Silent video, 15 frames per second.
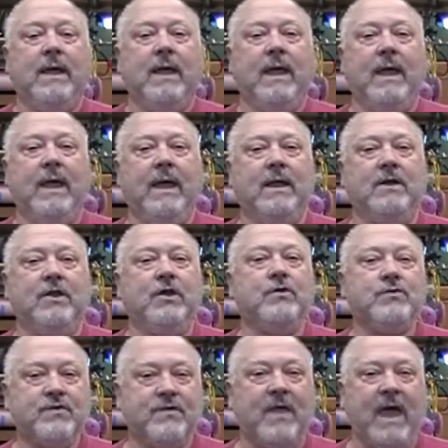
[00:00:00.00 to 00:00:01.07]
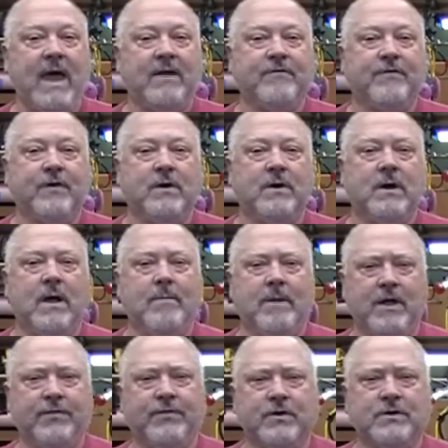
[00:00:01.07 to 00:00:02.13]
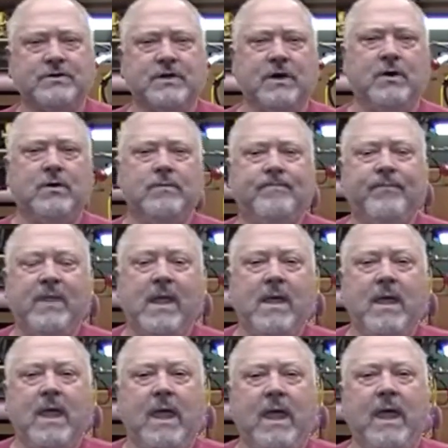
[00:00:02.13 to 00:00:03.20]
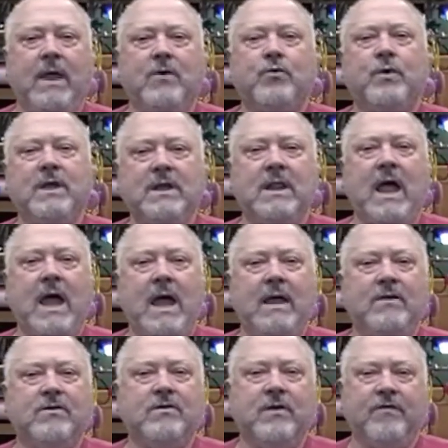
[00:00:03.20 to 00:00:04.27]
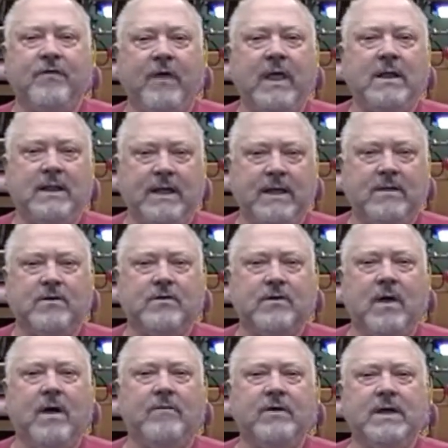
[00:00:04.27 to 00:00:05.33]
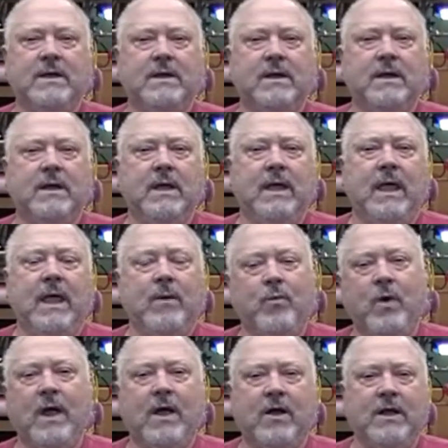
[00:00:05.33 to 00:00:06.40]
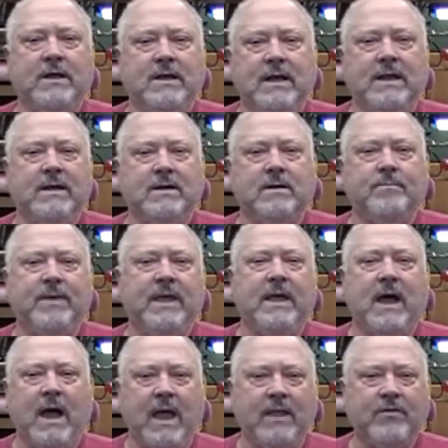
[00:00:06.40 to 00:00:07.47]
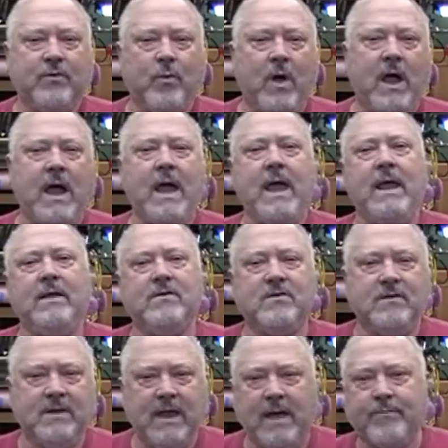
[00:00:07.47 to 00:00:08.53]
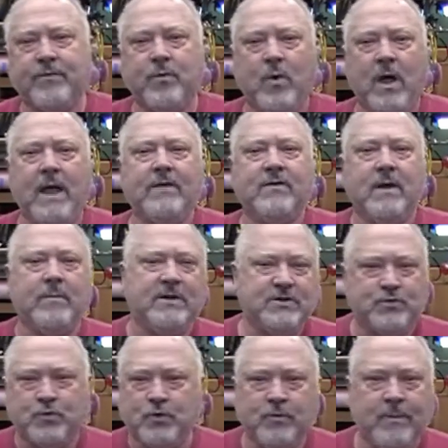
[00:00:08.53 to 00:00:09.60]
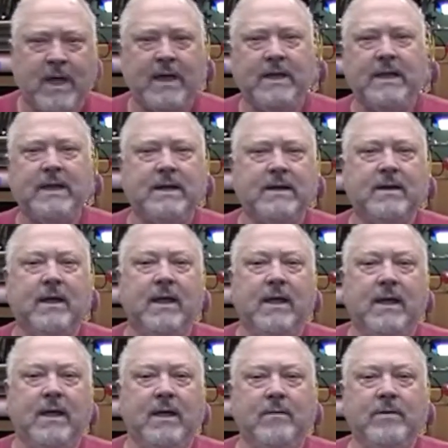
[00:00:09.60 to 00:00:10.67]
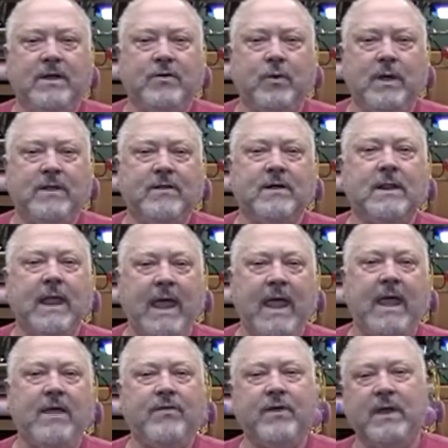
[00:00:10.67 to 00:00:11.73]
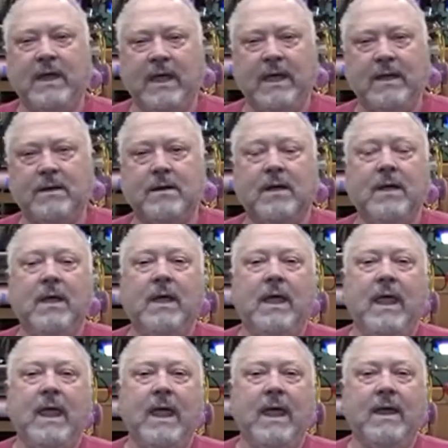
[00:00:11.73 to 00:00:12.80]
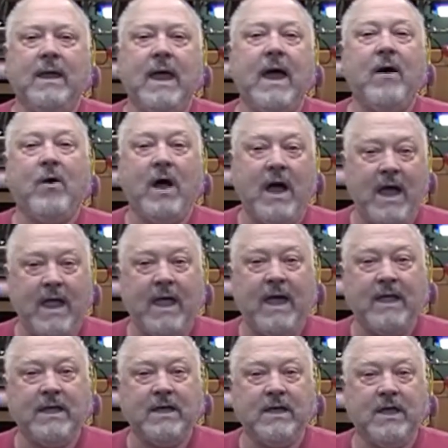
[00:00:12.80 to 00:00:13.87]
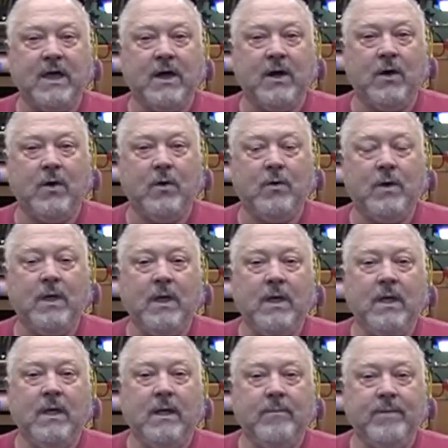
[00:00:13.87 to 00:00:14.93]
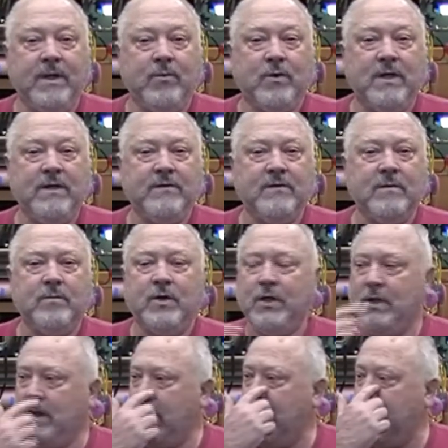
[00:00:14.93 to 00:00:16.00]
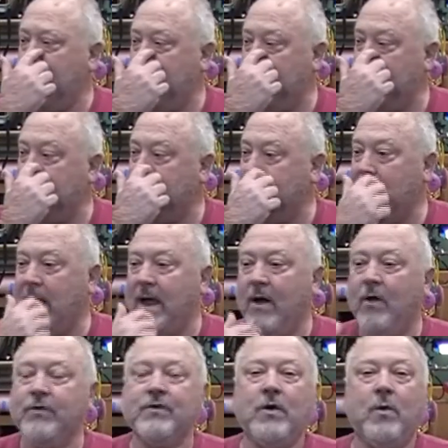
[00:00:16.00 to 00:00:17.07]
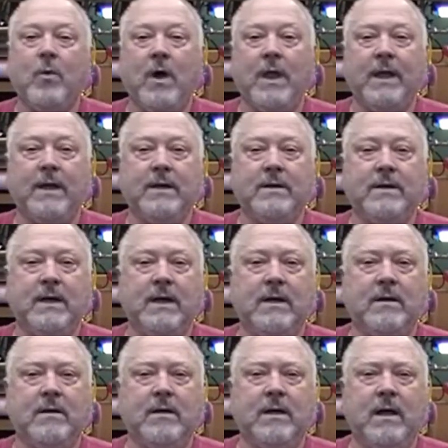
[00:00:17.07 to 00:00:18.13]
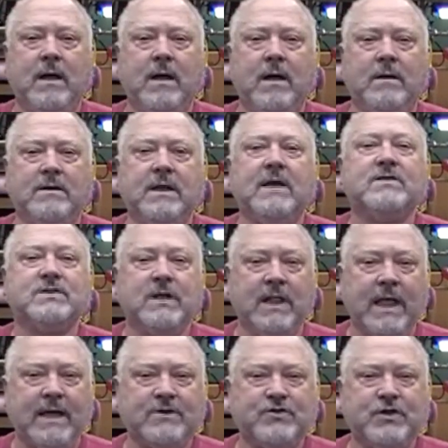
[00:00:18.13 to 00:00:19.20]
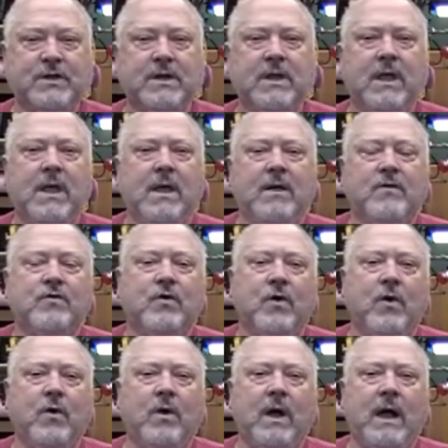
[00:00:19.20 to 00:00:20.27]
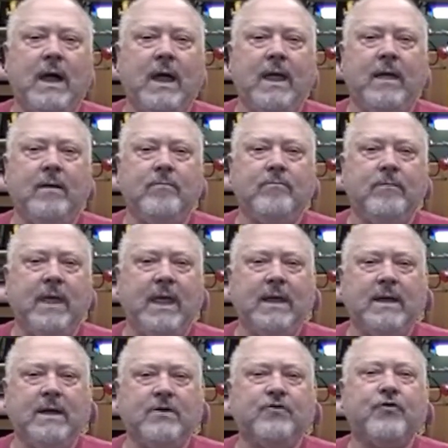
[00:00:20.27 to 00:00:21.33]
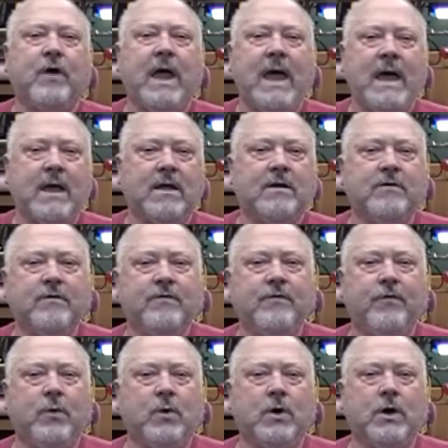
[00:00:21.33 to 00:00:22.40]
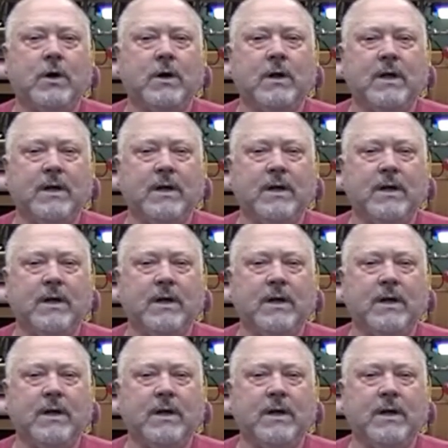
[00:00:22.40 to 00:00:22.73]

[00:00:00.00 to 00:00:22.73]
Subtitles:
and used that for a month or so, and realized the failings of it and where it needed to be height-wise, depth-wise, how much room I needed in between lathe and it, and how high I could go and be reasonable. And I also wanted dust collection, so I made a track for